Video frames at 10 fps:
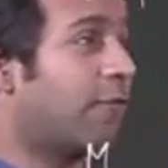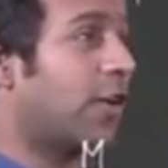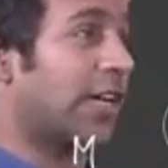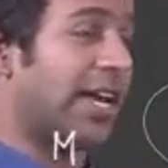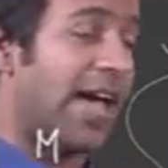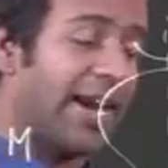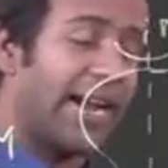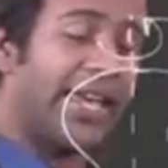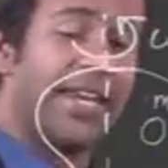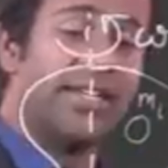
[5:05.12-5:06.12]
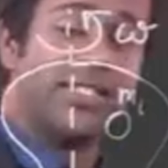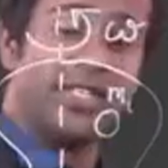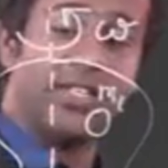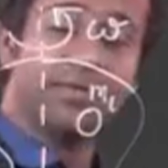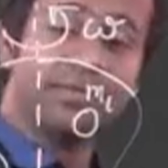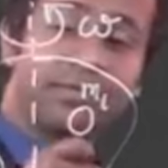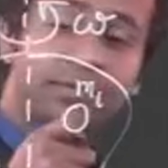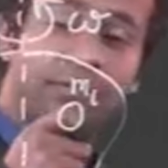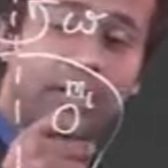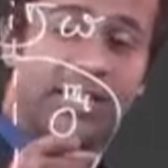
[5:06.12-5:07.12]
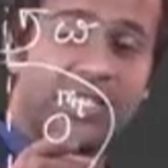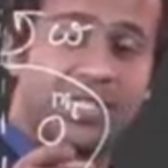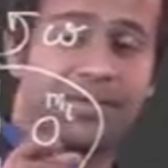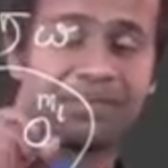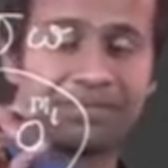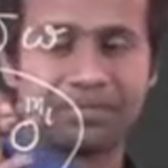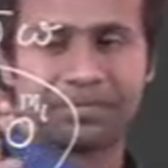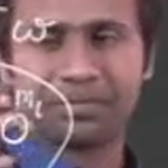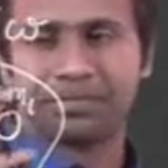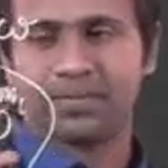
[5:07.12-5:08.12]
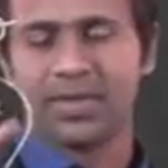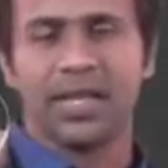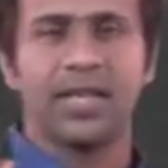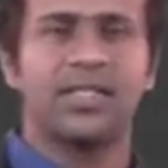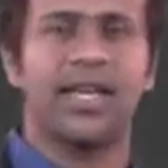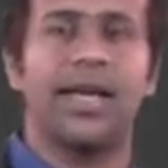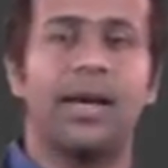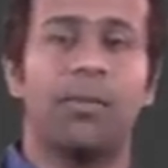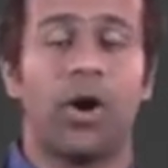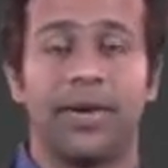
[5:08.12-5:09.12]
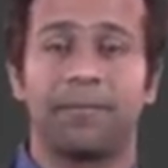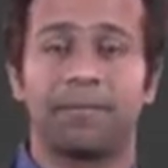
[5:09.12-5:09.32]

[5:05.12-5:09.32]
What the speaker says: for kinetic energy for this single body,